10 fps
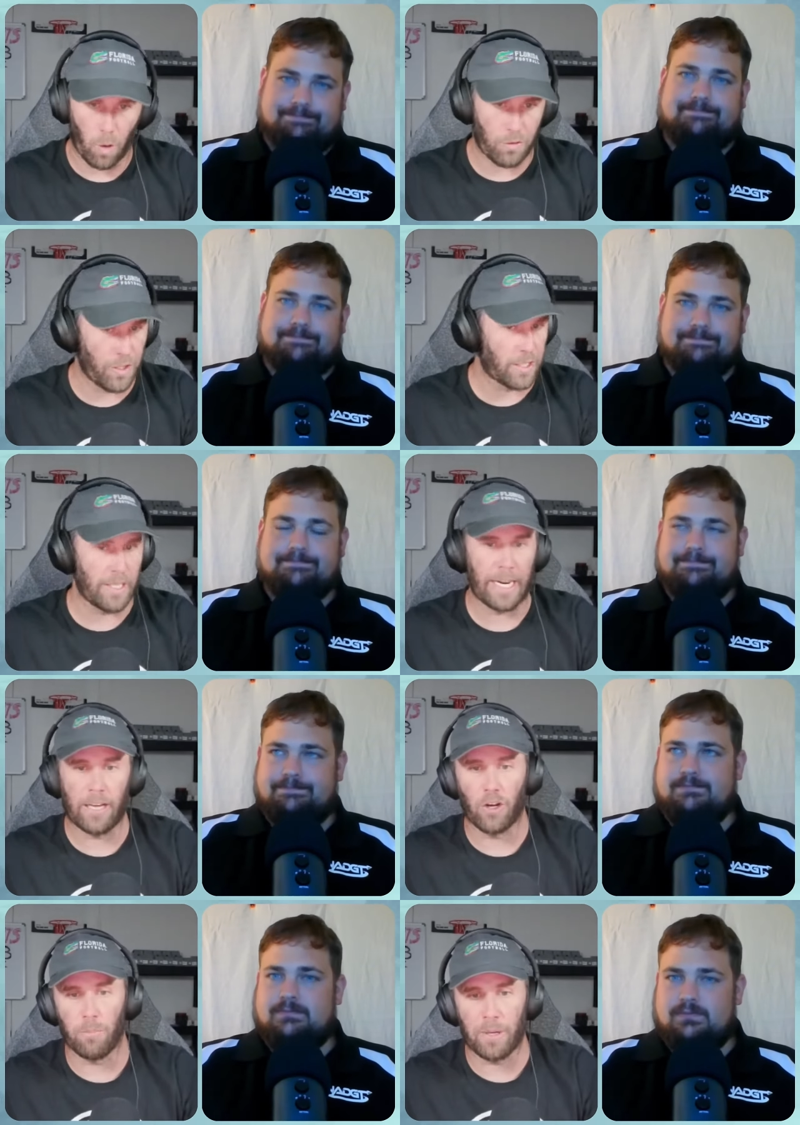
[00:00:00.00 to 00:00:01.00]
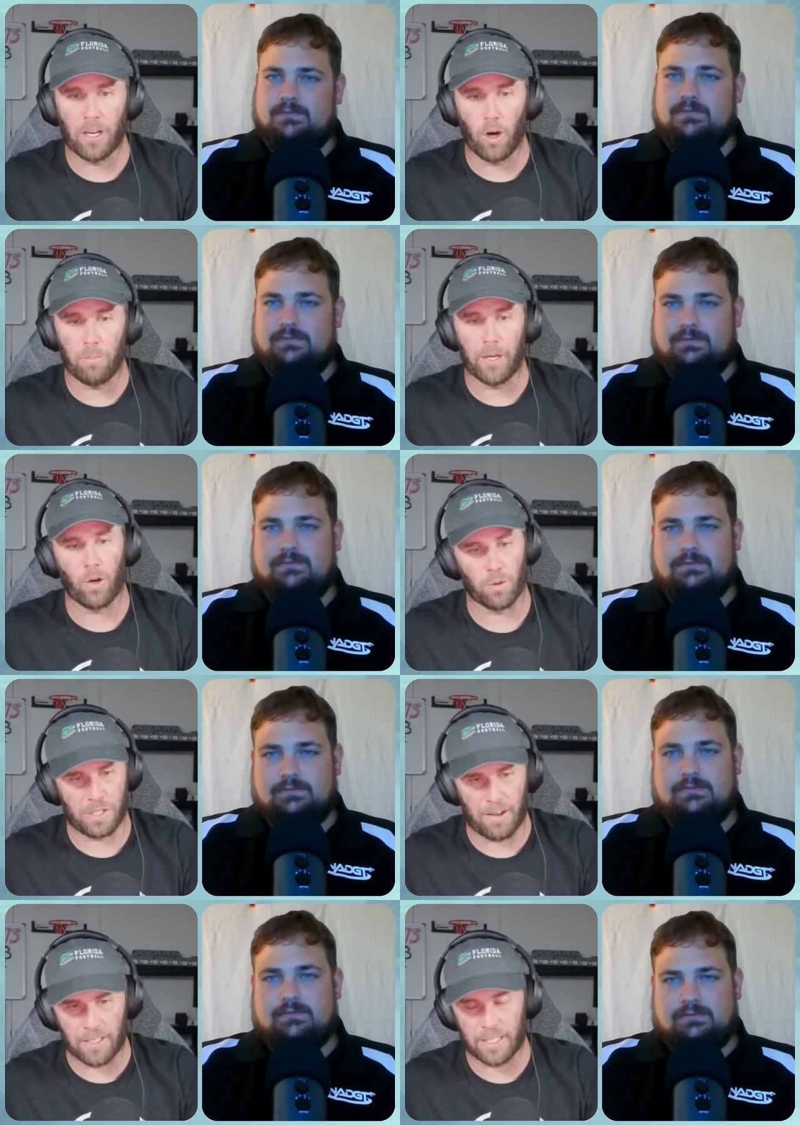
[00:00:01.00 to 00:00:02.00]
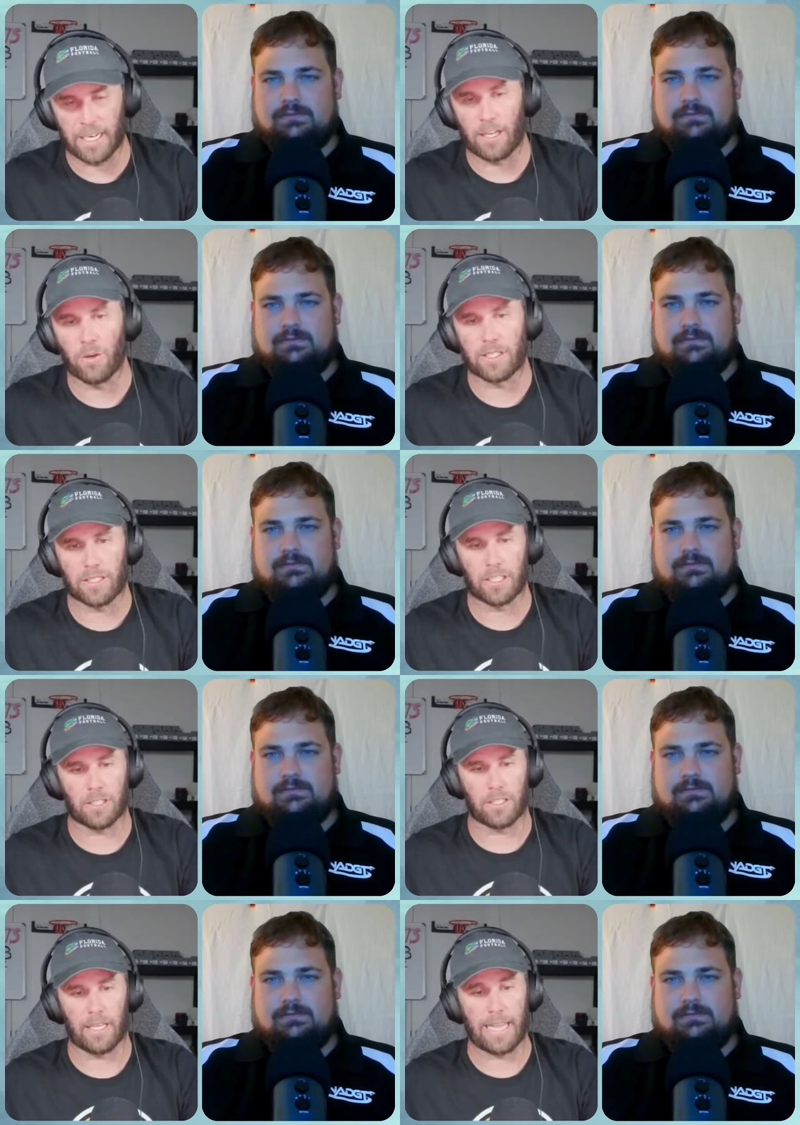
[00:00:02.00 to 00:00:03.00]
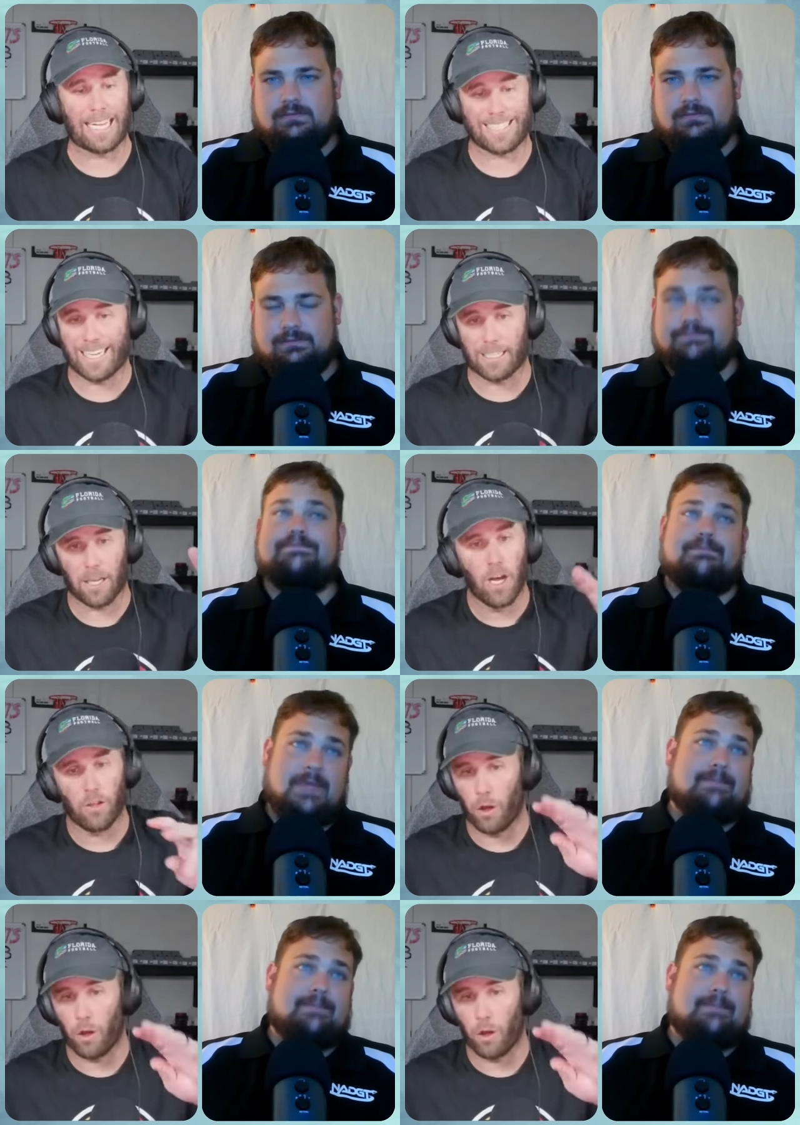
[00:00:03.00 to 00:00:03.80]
Speaker 1: Hole mm-hmm. 16 at European Open, hole 17 at USDGC. That's it.